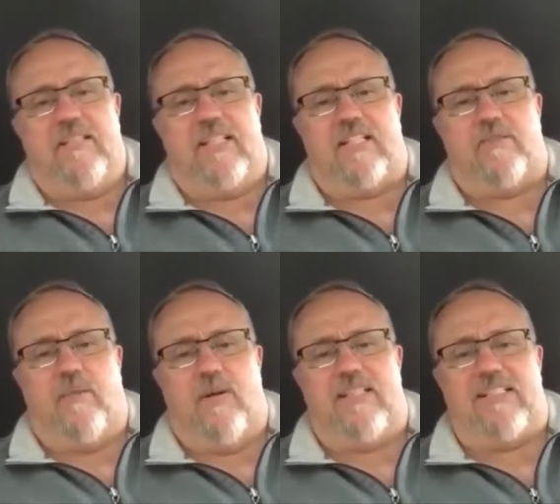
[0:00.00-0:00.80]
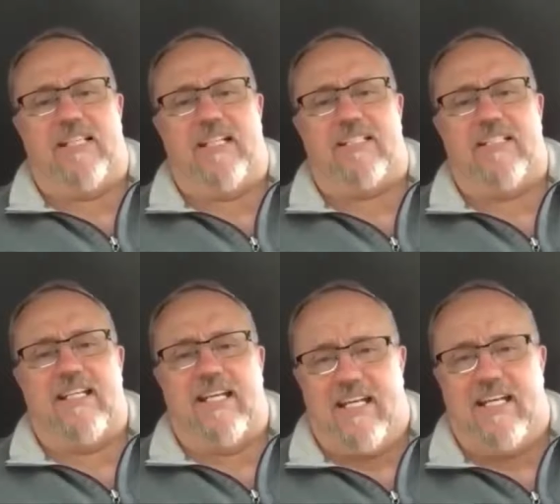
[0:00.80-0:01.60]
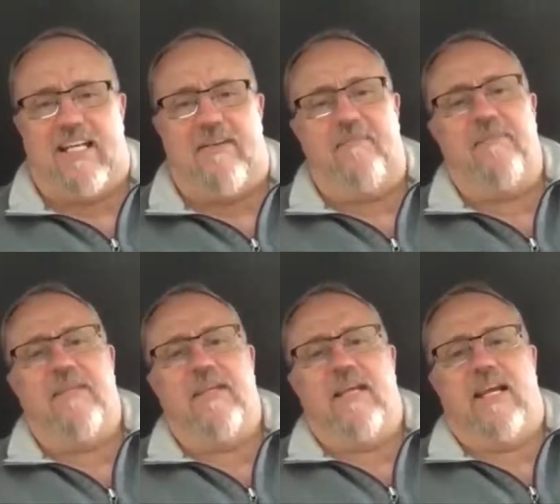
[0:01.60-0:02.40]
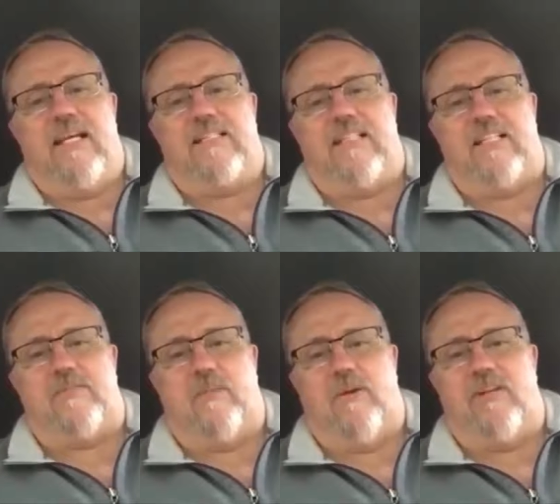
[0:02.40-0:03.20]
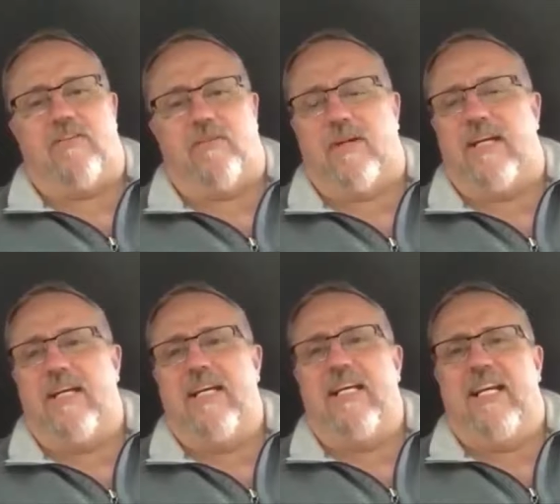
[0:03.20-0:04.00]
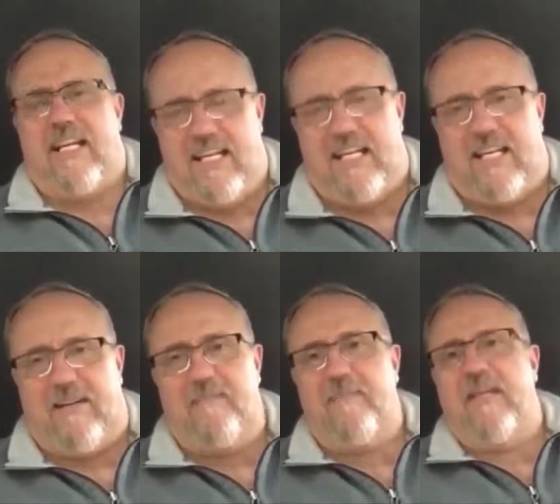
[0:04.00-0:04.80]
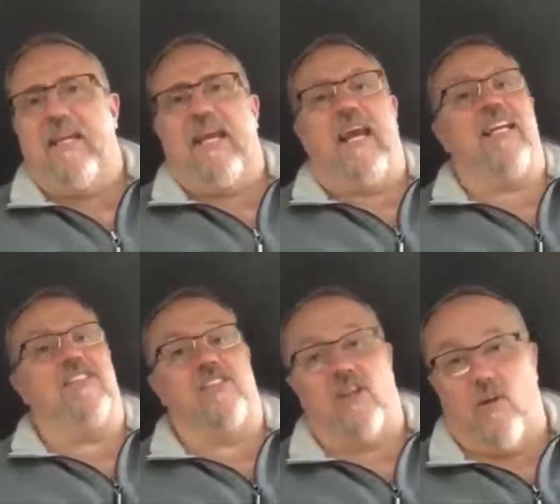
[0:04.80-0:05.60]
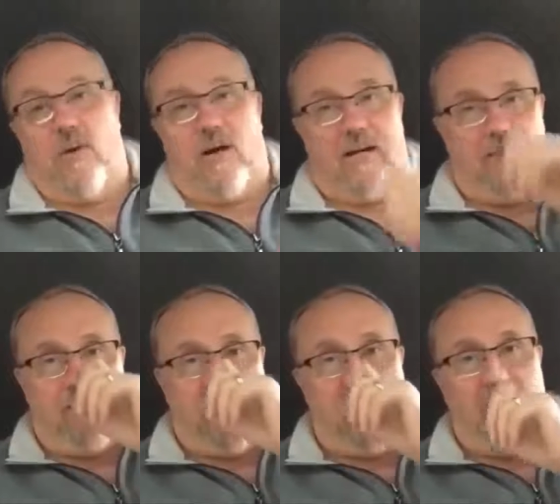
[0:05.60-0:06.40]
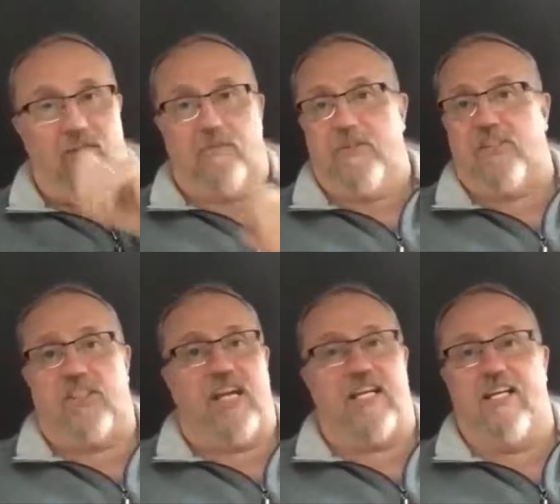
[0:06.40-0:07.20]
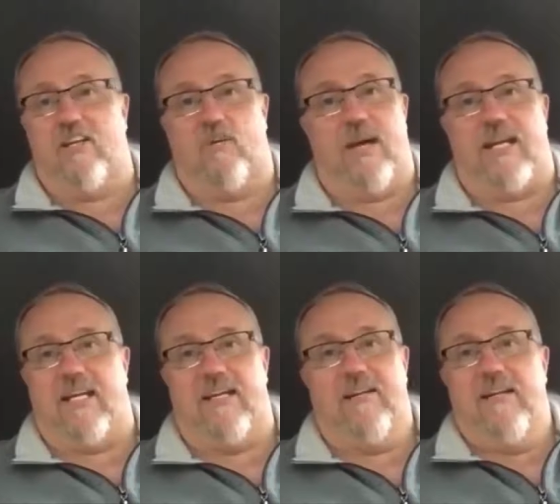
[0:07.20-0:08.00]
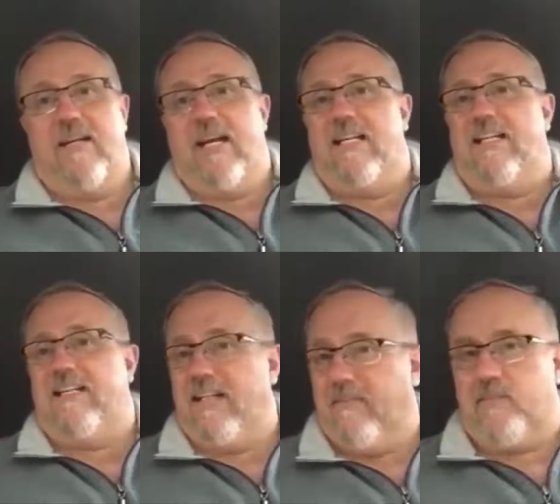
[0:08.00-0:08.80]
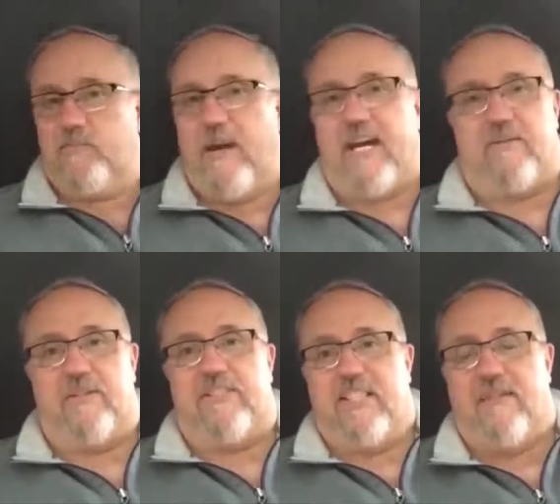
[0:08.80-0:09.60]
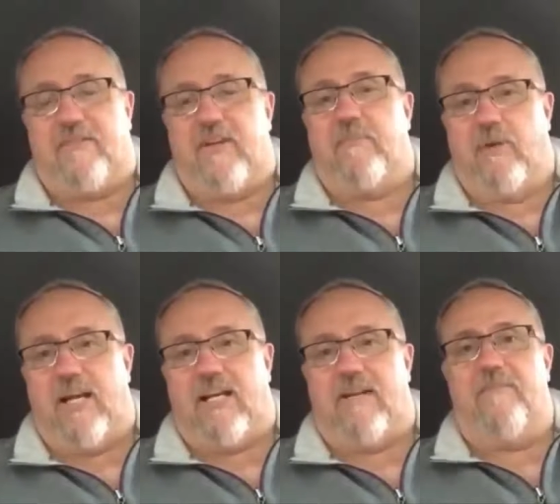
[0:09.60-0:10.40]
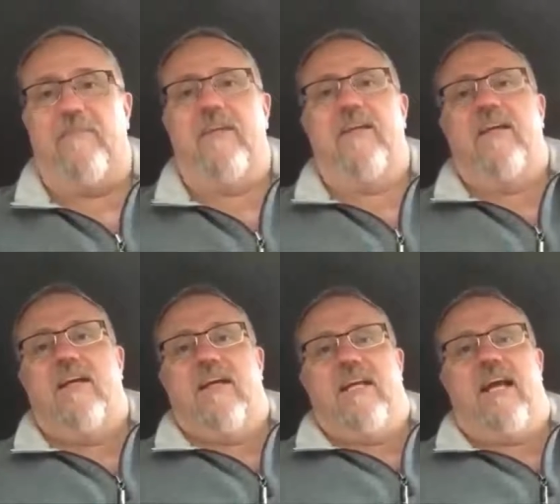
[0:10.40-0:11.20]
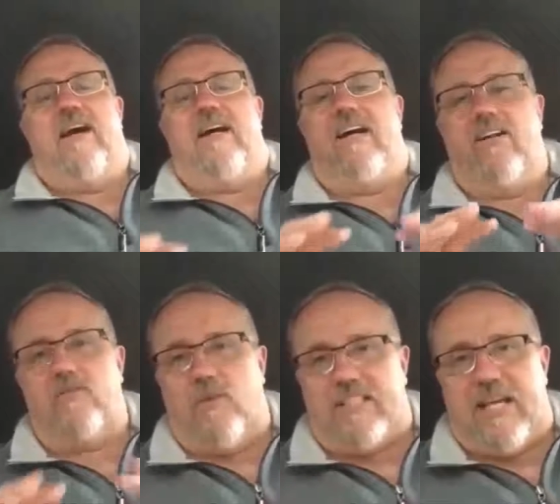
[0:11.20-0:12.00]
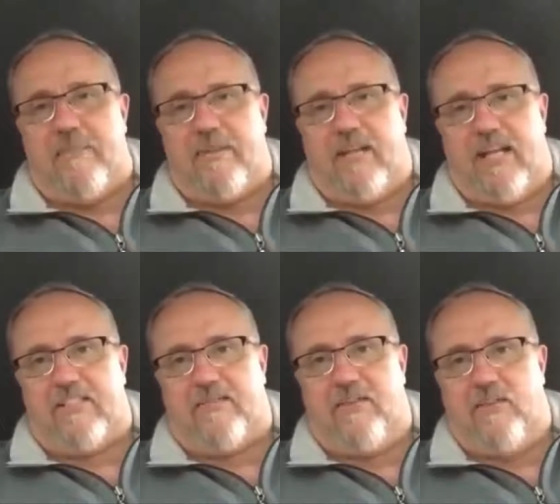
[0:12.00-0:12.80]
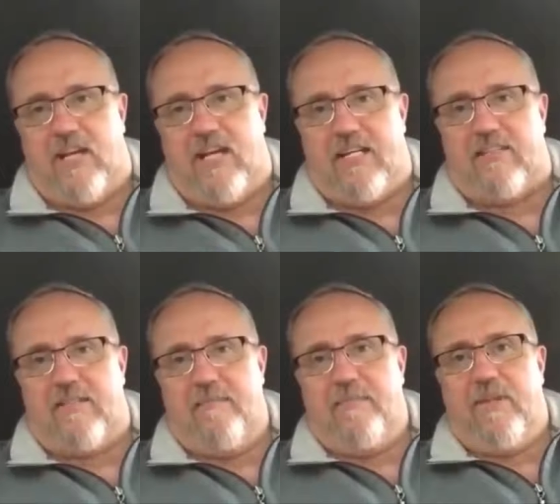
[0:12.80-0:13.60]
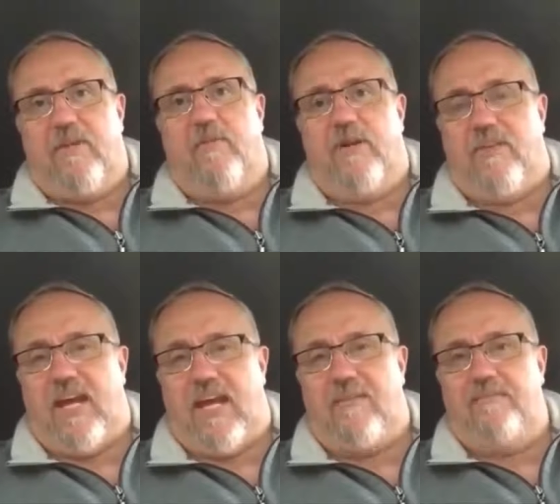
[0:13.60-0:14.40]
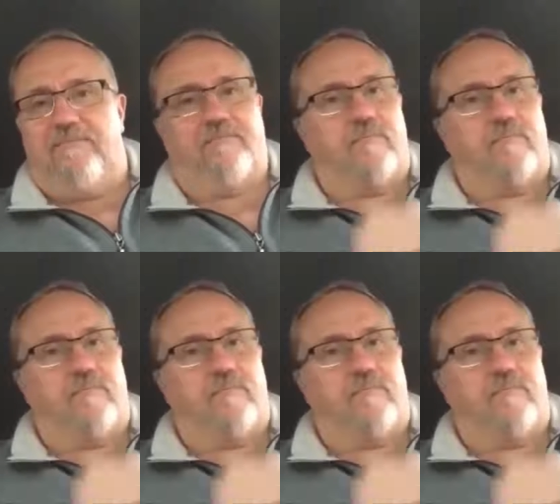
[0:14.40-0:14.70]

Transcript: 6.6 India, and 6.3 India and so on. The earth was shaking and quaking, and the devil's back was definitely breaking. Now, here's what's happened the last few days. We've had